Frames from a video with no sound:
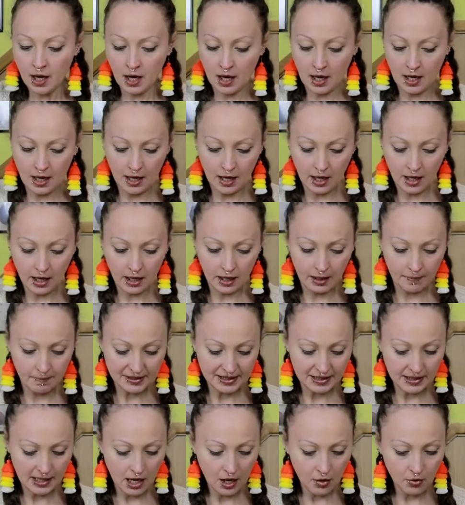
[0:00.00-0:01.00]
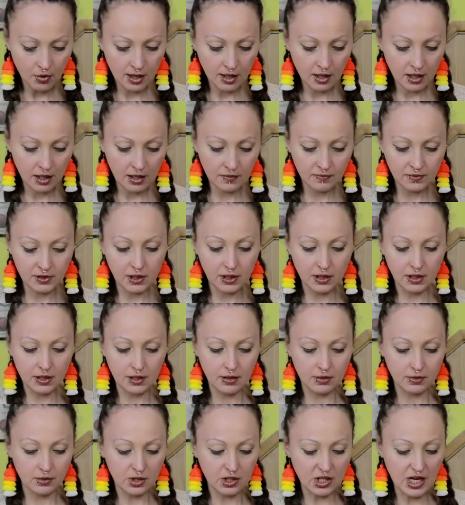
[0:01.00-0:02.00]
But now I have
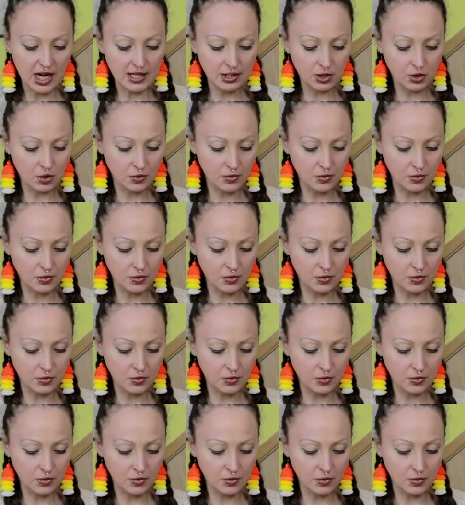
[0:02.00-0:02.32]
the right